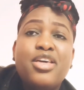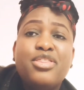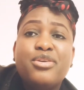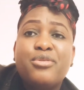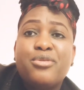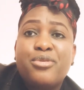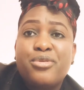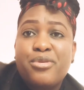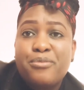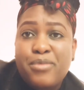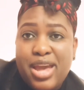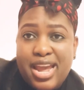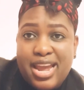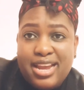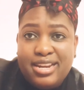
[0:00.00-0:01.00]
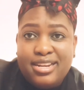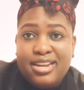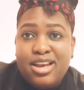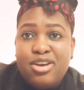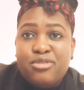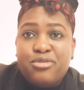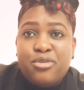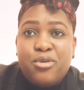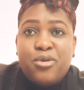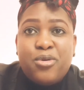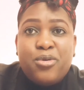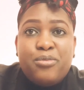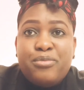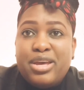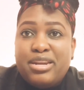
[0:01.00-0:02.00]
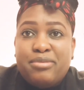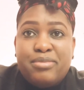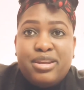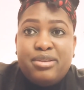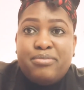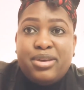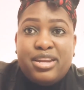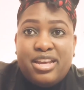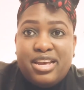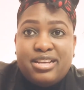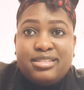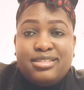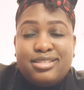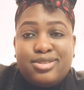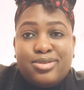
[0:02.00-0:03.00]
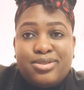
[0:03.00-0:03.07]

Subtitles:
they will remain for many, many, many years.